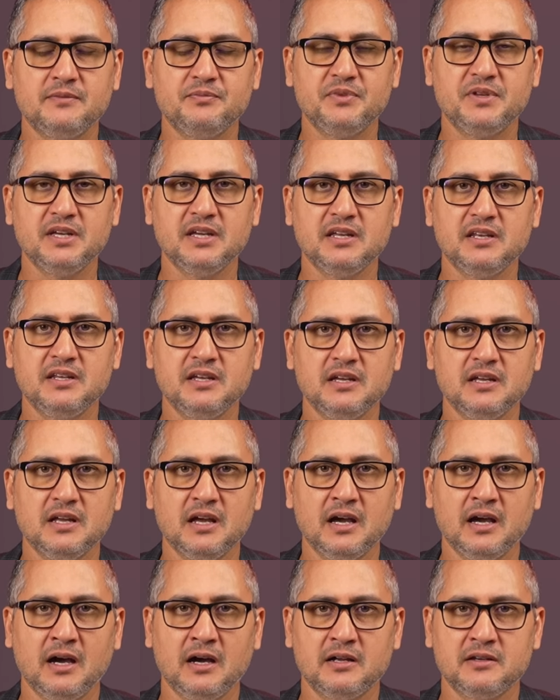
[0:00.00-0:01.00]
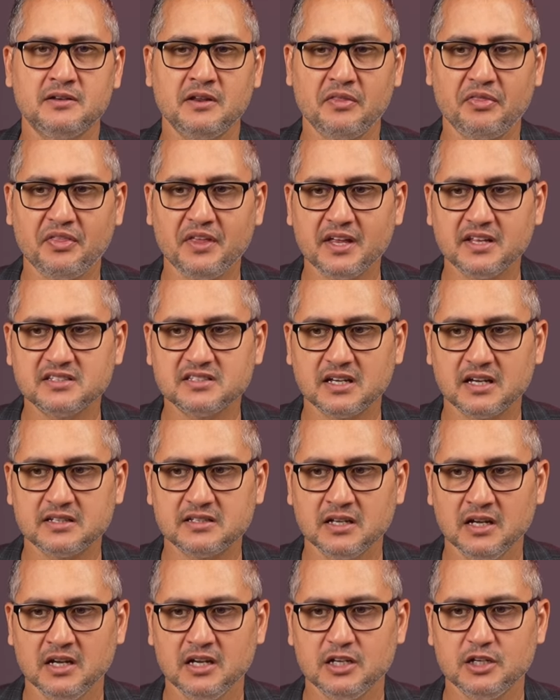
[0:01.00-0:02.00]
the things
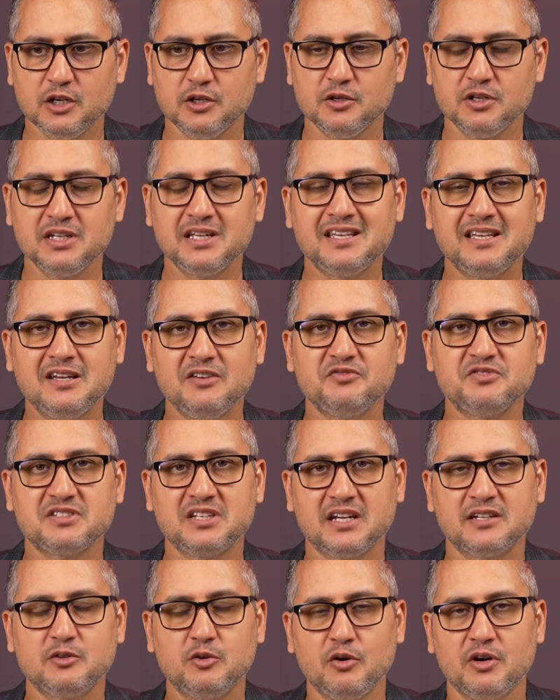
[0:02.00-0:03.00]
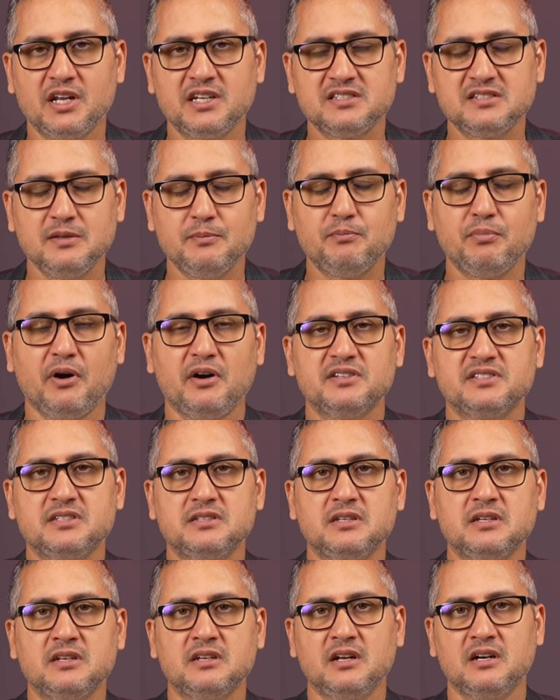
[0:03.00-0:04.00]
that, you know, the gifts that God has
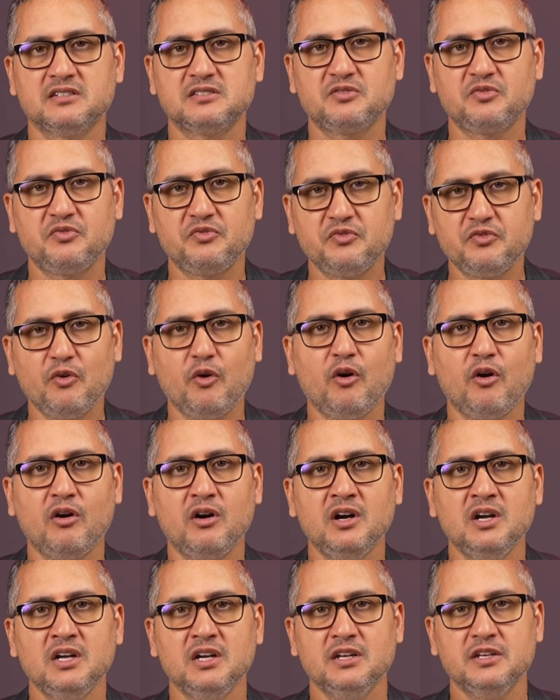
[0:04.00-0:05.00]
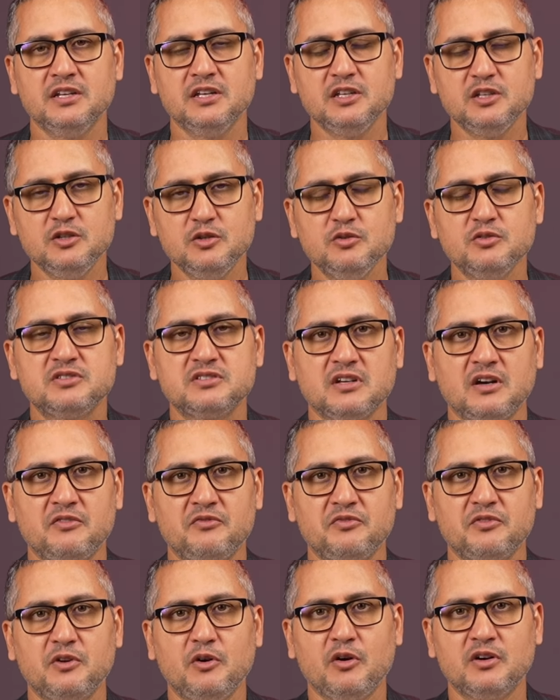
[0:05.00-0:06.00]
deposited in us for the use
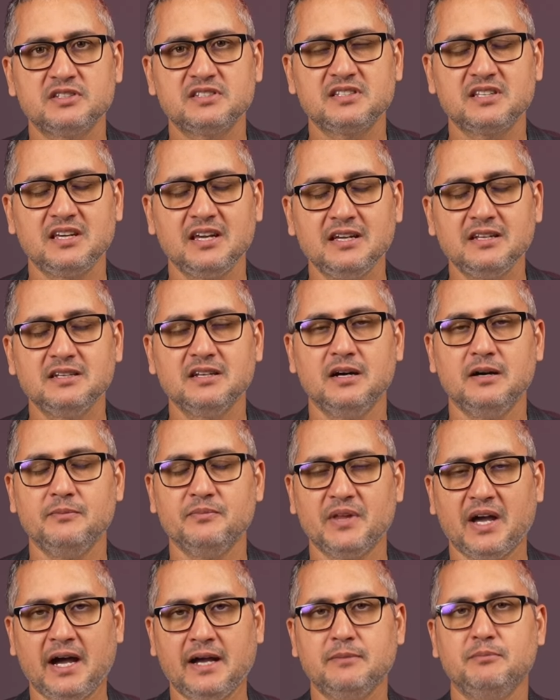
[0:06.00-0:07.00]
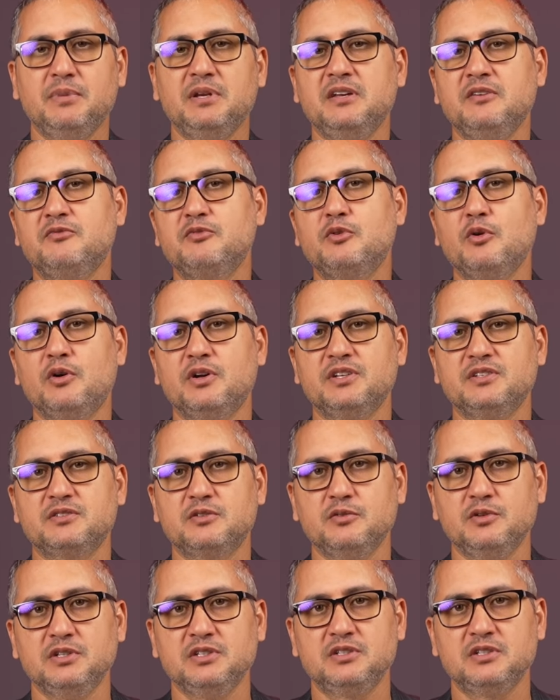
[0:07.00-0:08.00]
of God's kingdom, I believe God is
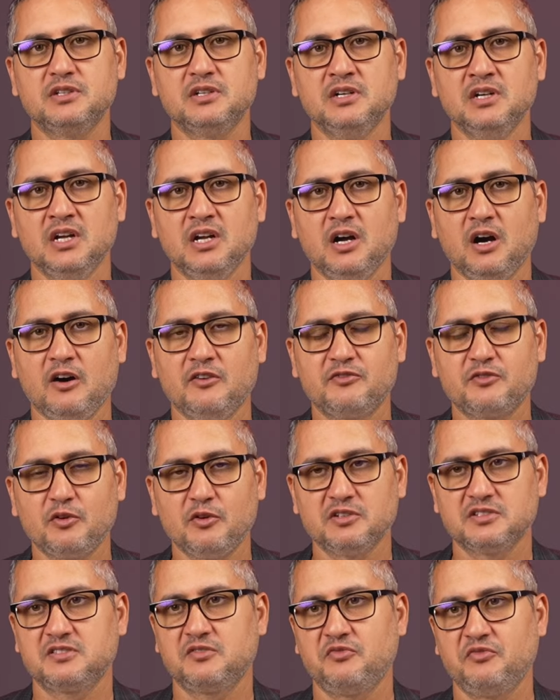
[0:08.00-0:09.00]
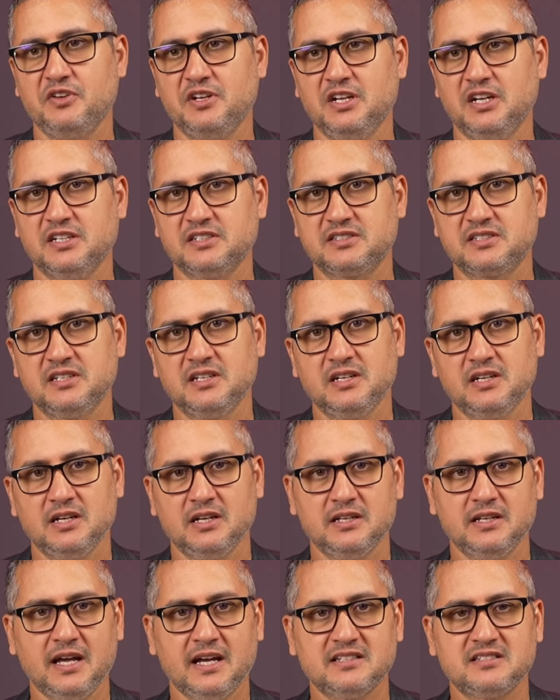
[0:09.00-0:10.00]
going to, of course, fill us.
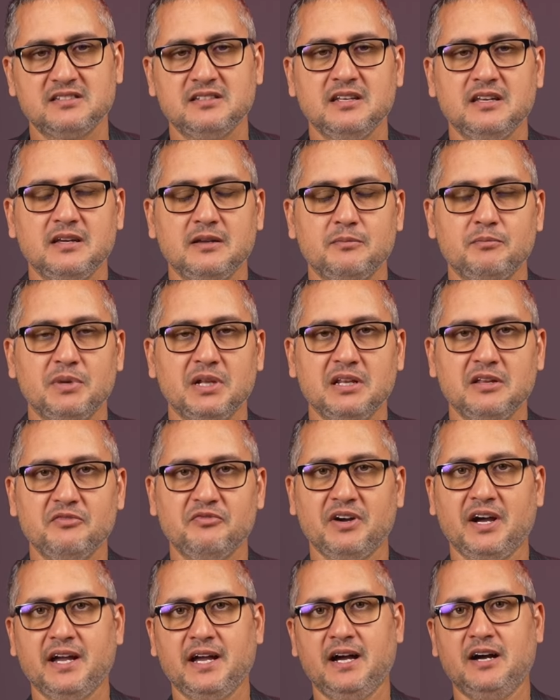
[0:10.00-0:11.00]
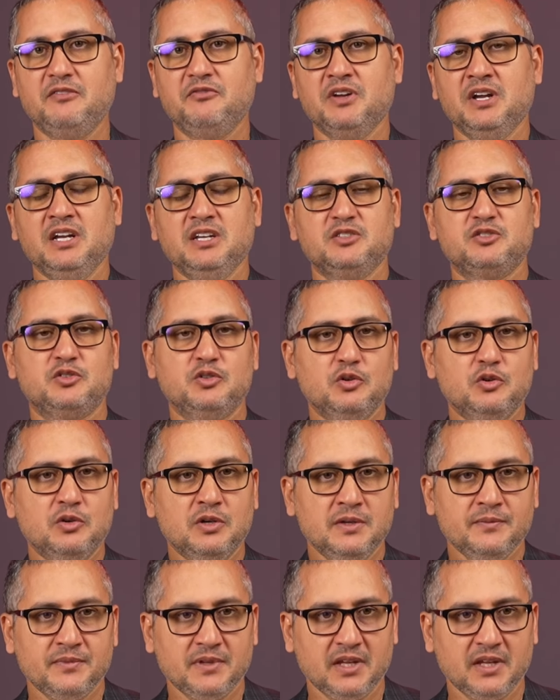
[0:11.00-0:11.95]
That's the belief I have. So